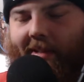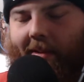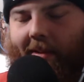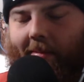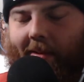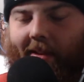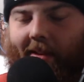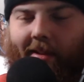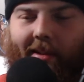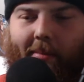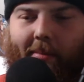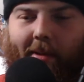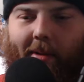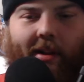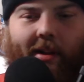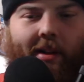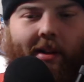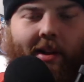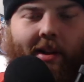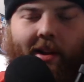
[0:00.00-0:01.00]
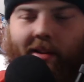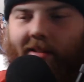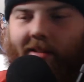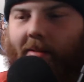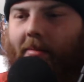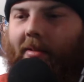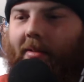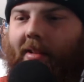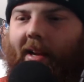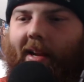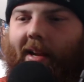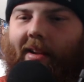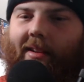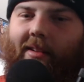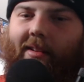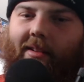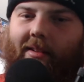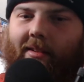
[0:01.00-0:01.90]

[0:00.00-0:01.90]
Like, really, I mean, so, like,